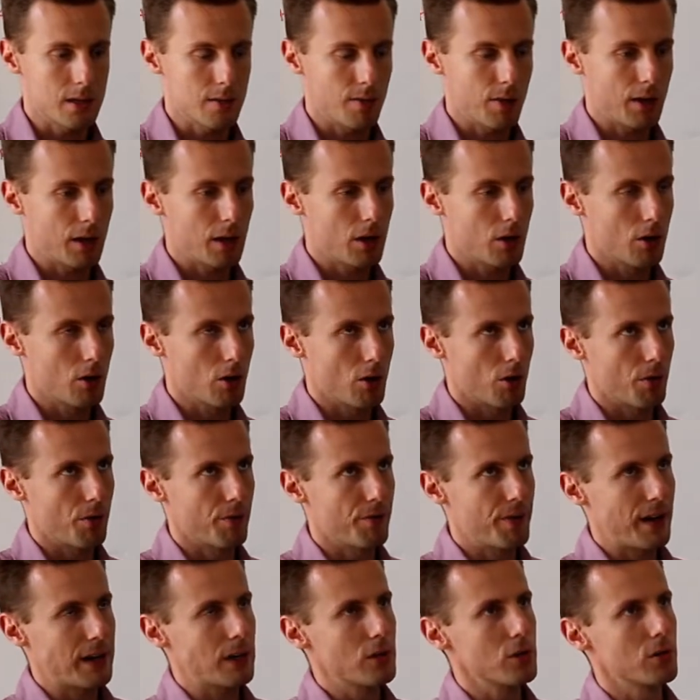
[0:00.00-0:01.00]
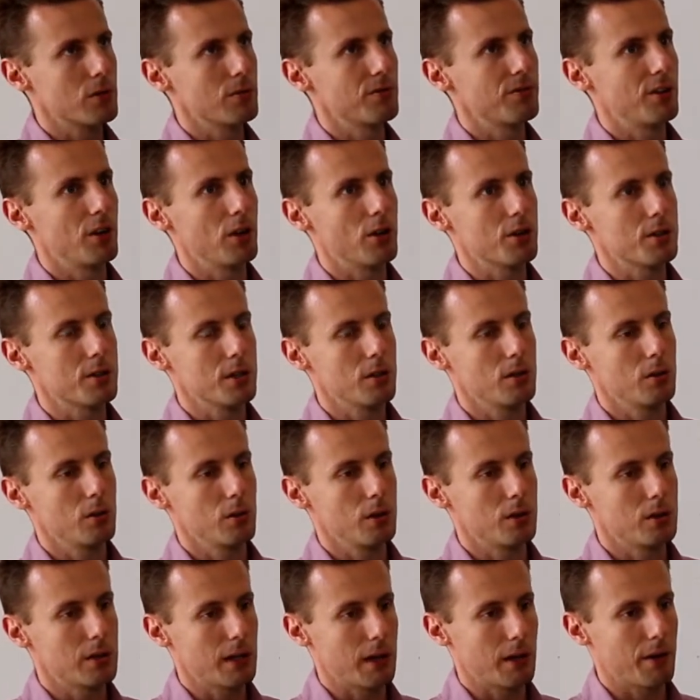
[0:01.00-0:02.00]
the convection velocity,
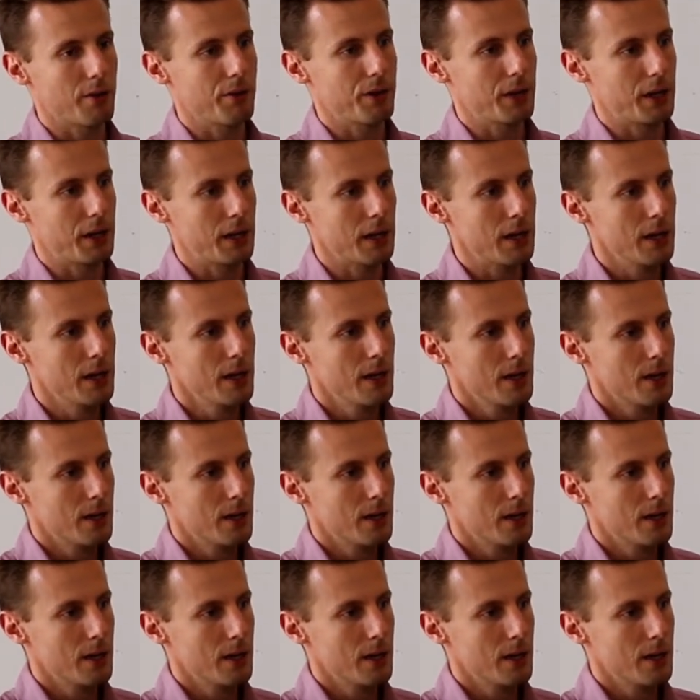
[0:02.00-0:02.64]
you take the